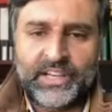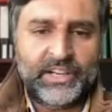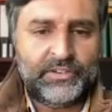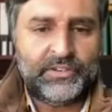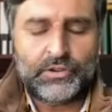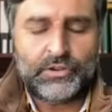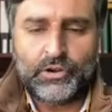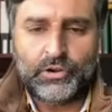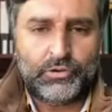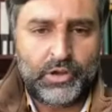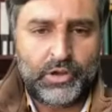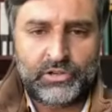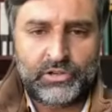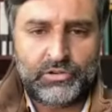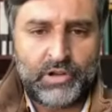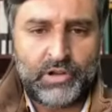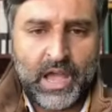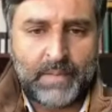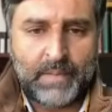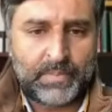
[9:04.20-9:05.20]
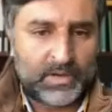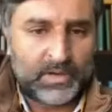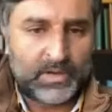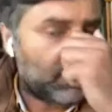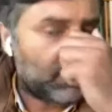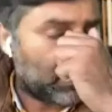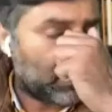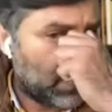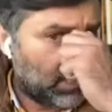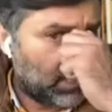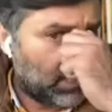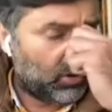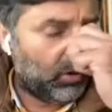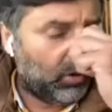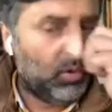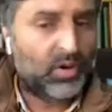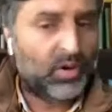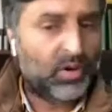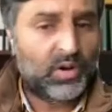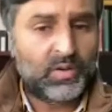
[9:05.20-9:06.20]
it's not going to happen.
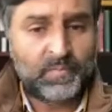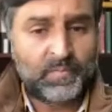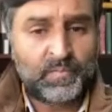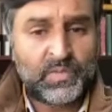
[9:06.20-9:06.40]
So